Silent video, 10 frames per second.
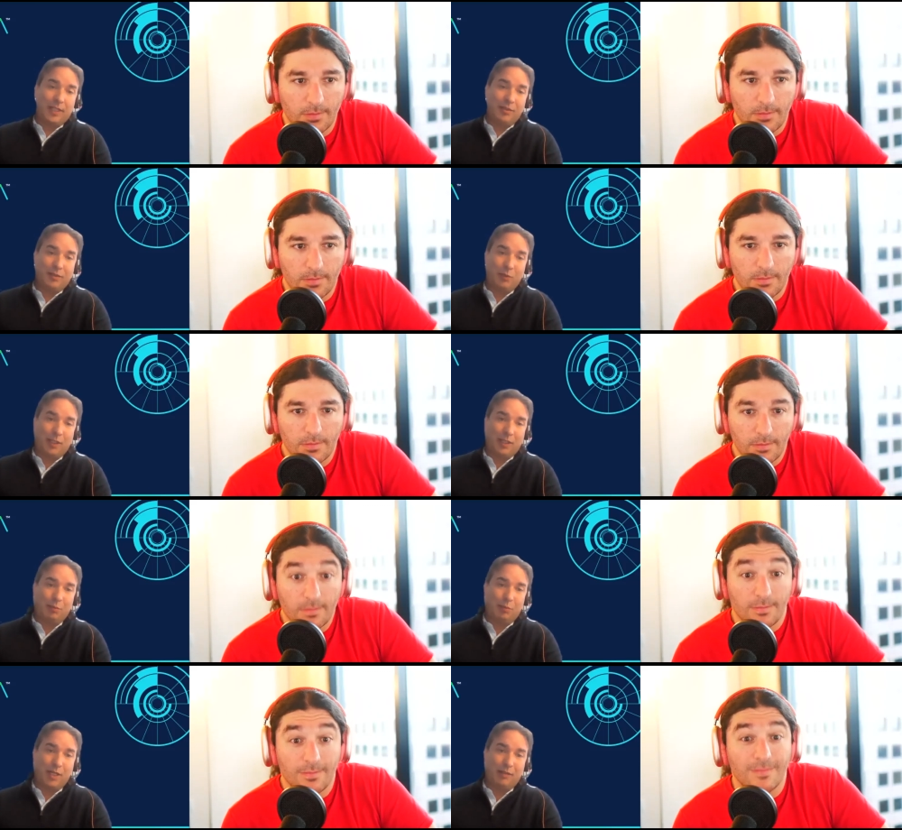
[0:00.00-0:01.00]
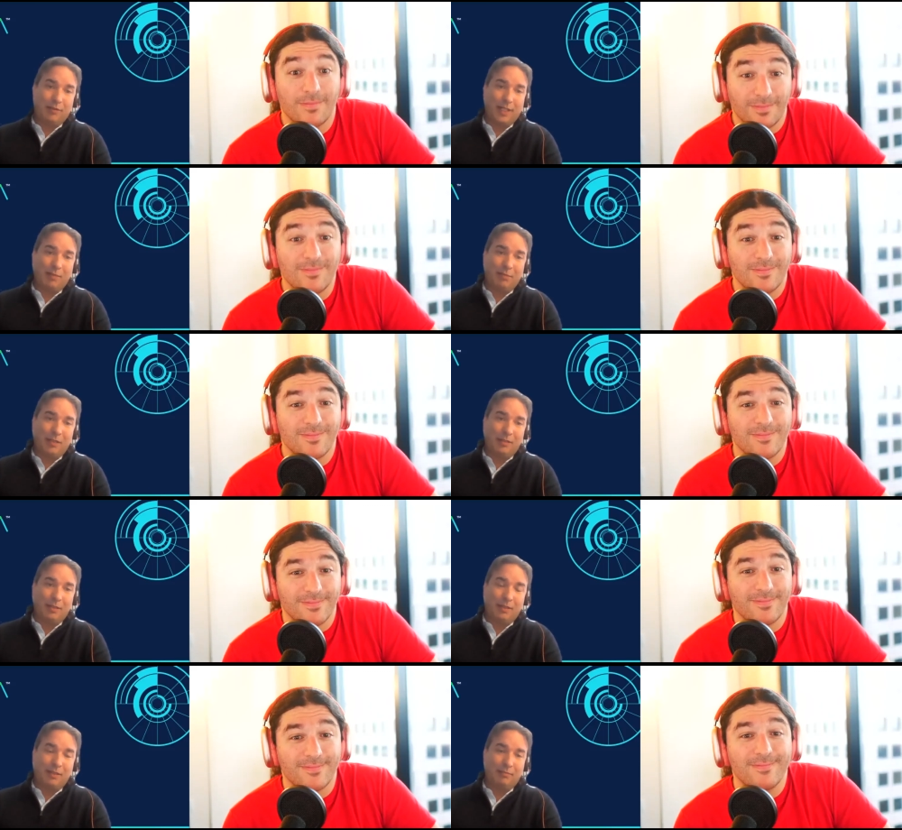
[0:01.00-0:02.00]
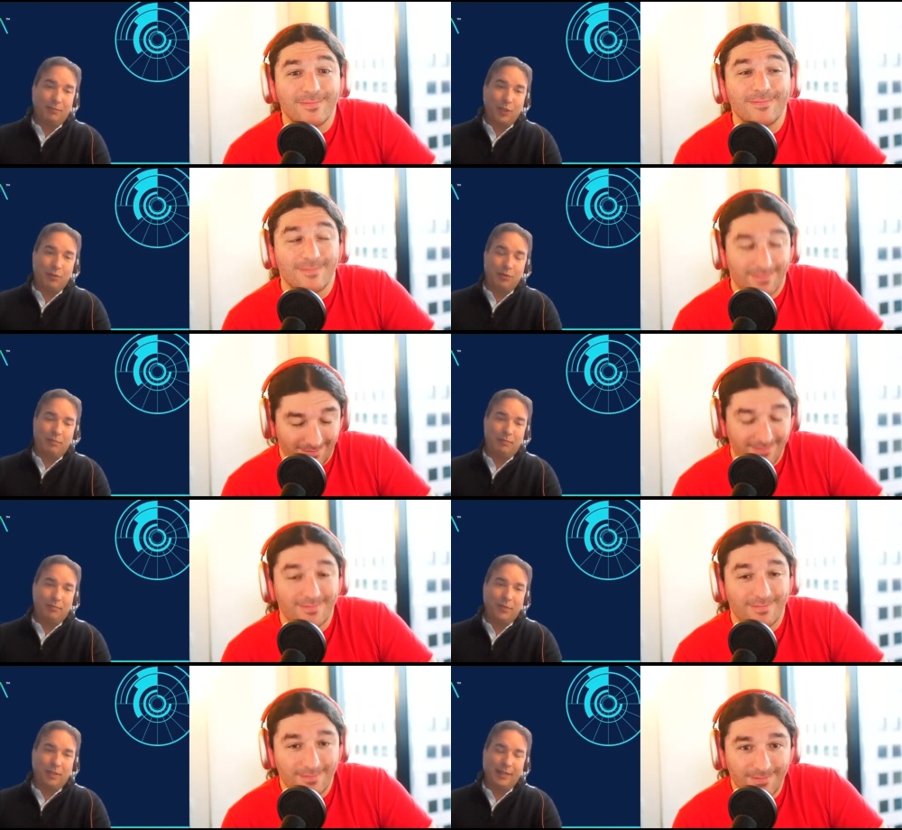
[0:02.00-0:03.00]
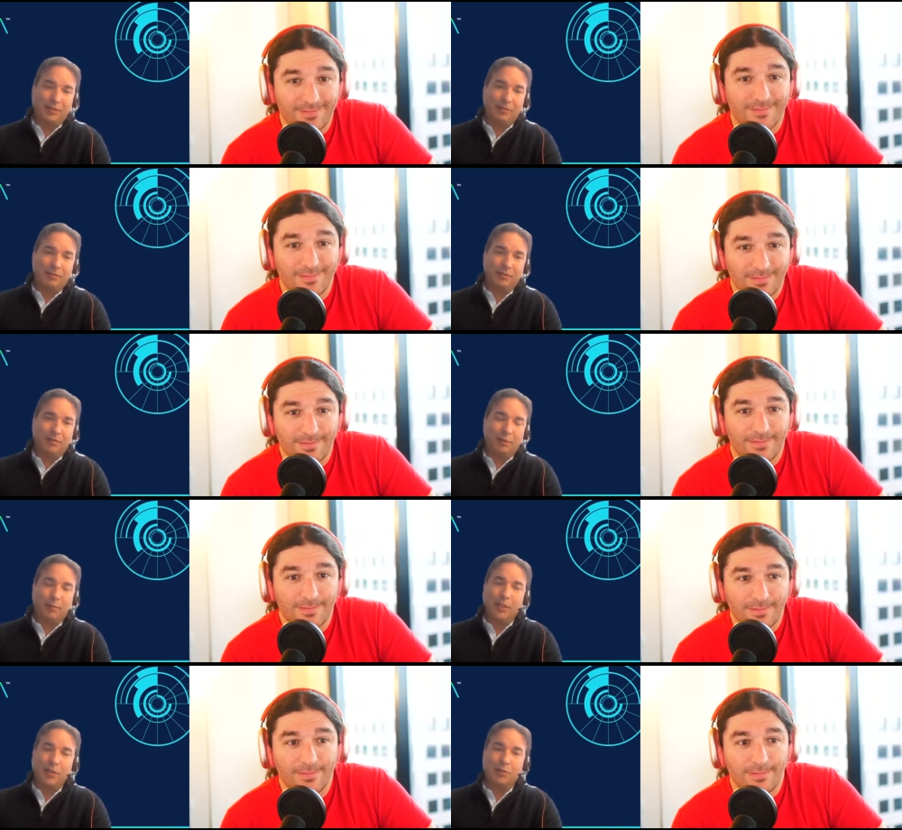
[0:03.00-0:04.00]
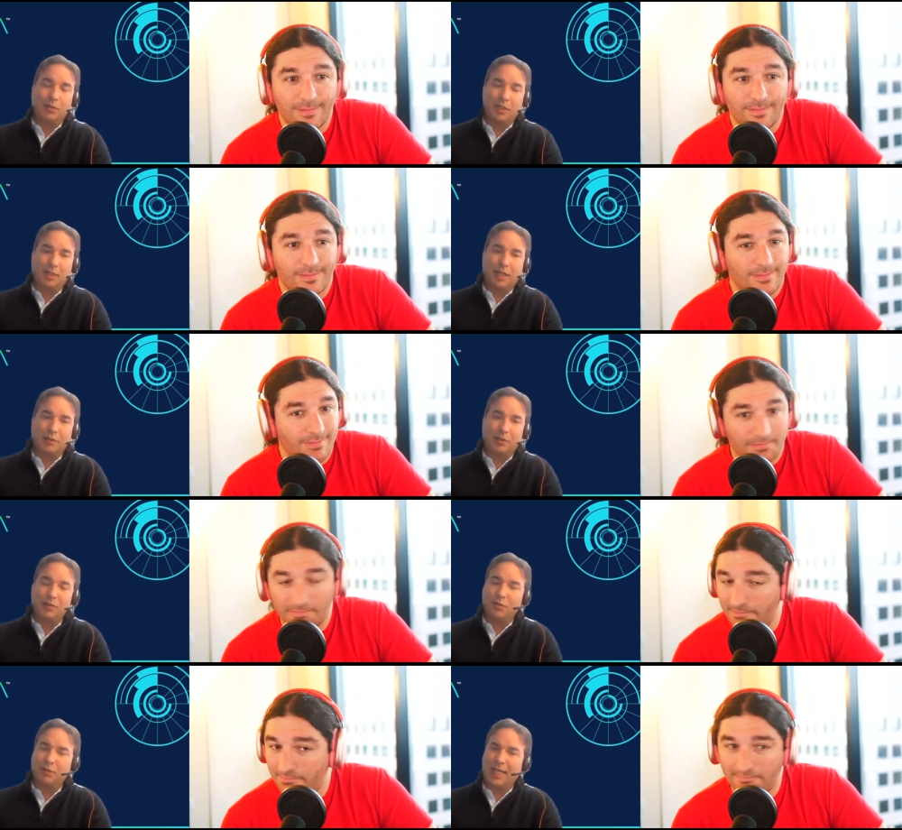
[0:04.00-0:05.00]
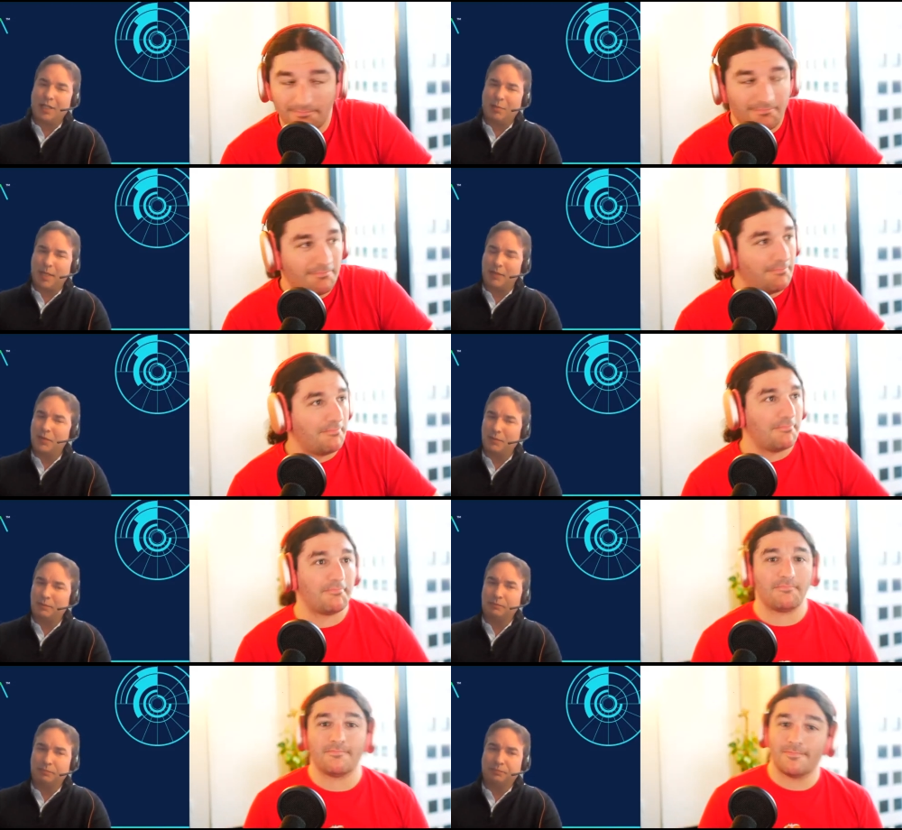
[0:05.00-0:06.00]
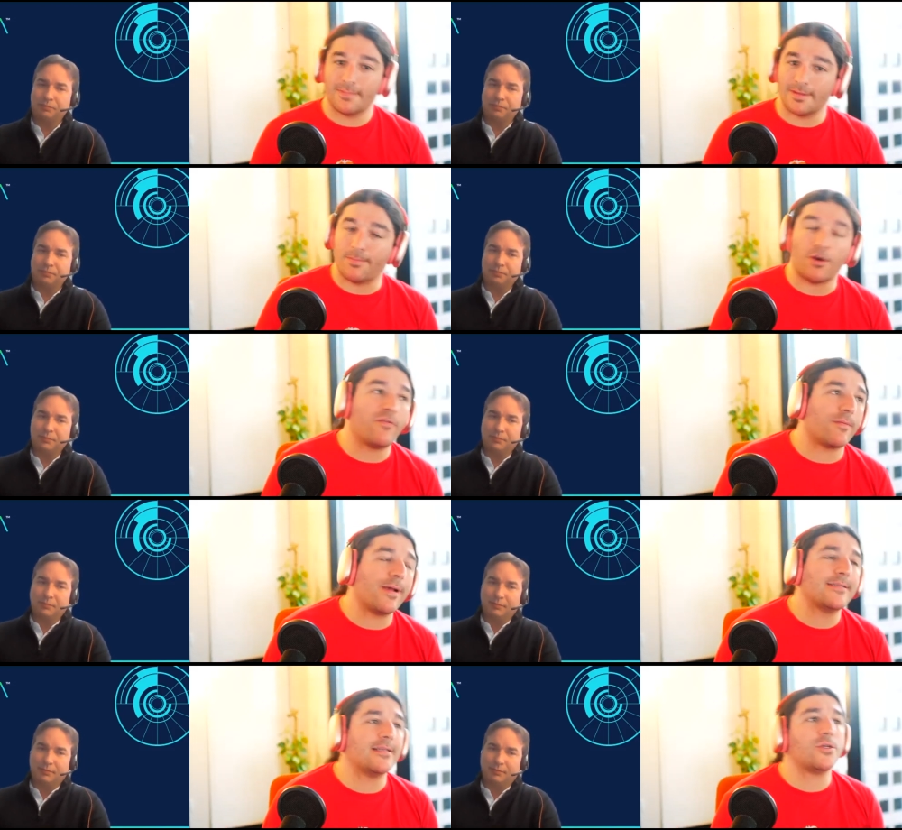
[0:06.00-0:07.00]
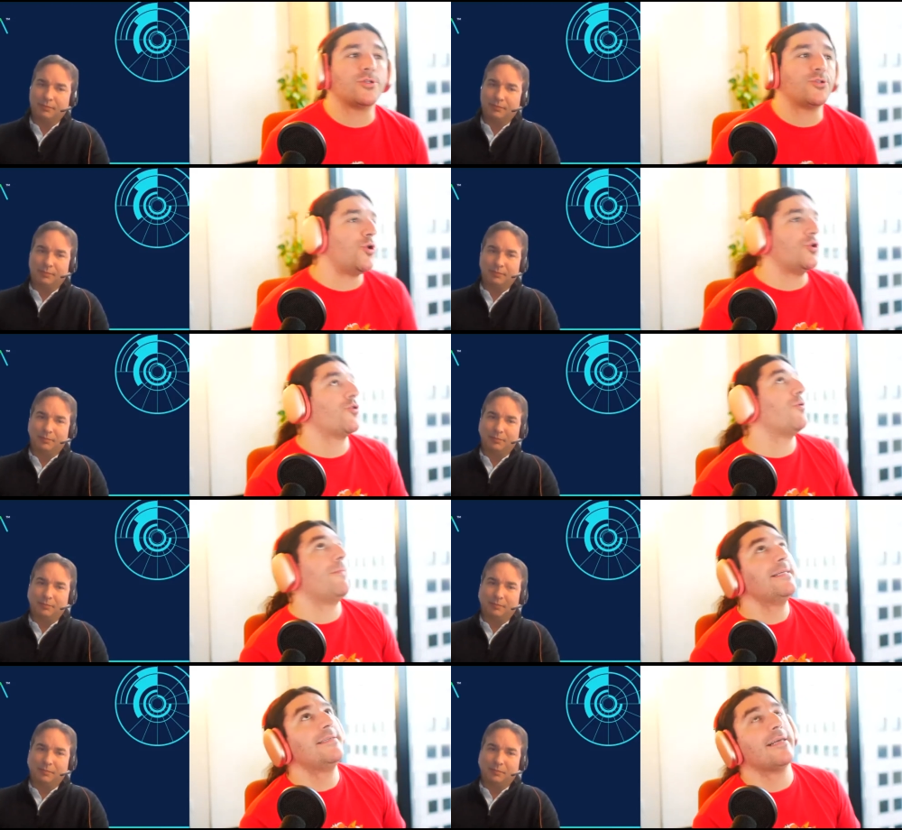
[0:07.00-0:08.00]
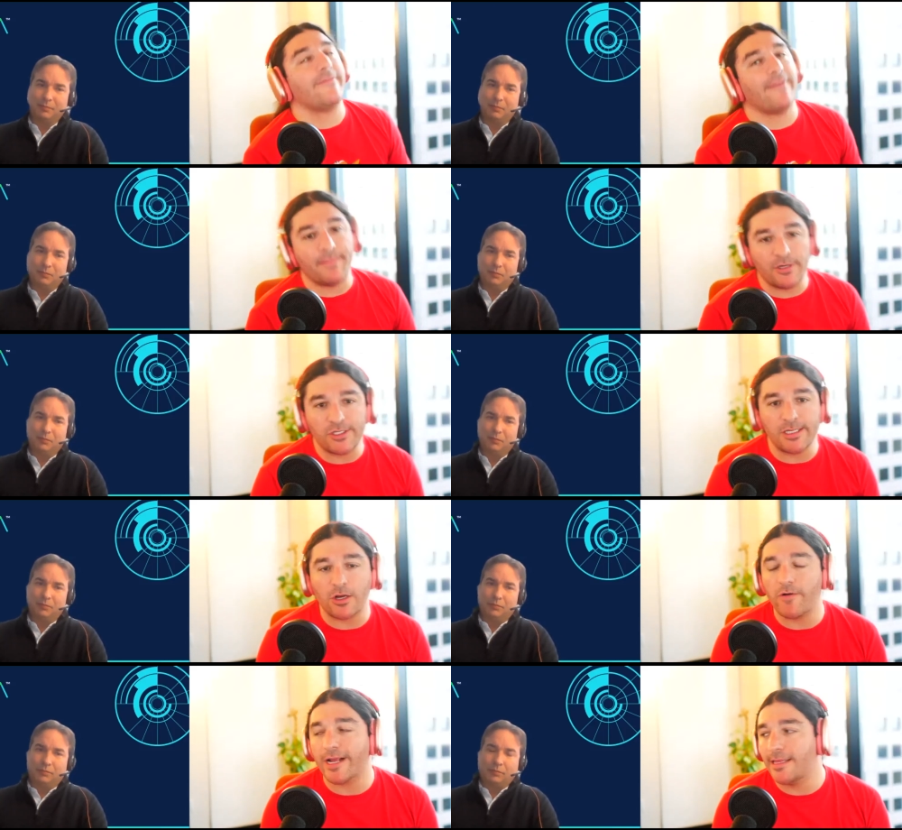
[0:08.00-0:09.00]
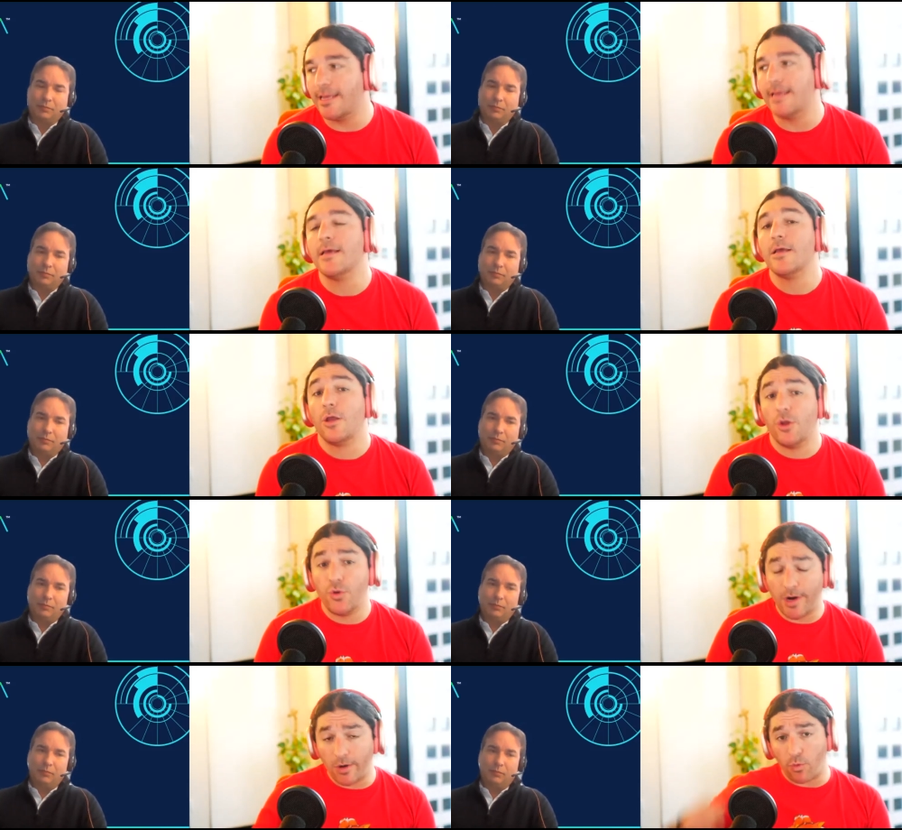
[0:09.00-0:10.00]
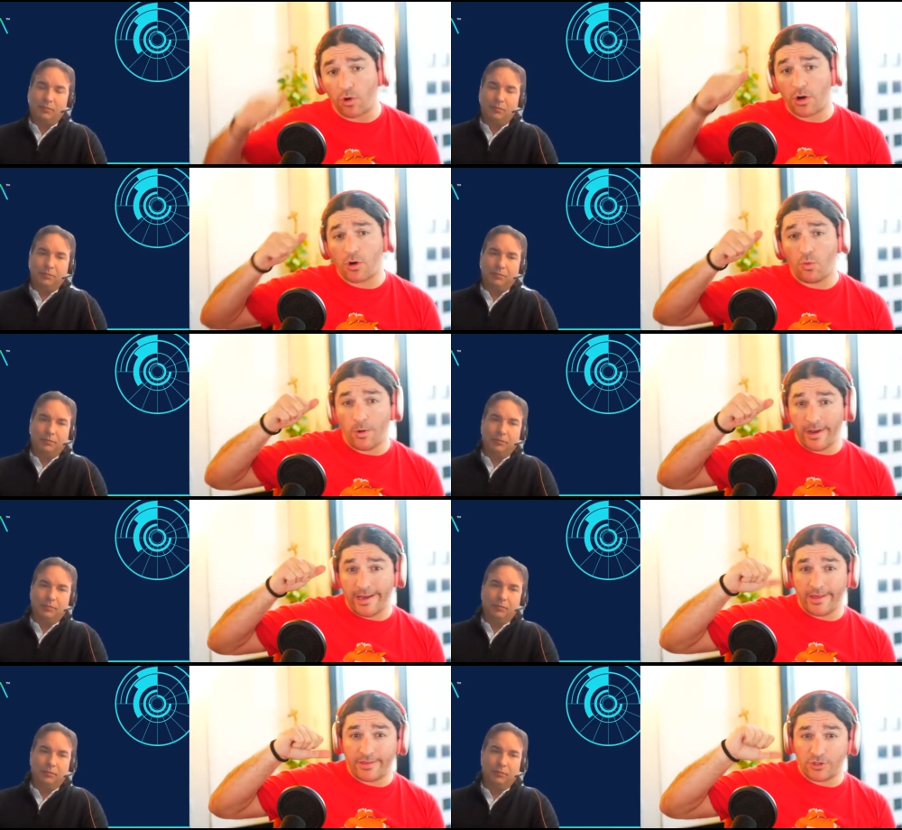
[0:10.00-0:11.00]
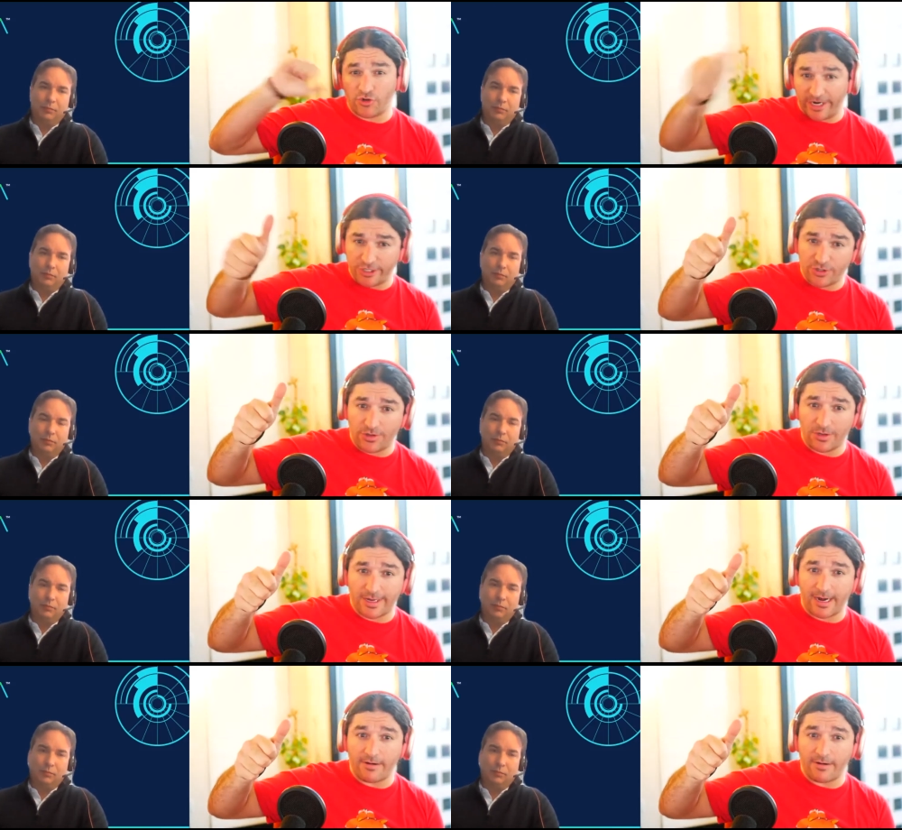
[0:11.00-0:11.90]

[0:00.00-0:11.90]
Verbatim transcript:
Speaker 1: So they work on the product for nine months and then we do the, the last three months doing the technology. So it kind of depends.
Speaker 2: Perfect. Makes sense. So, so basically, if I'm understanding correctly, you can work with traditional carriers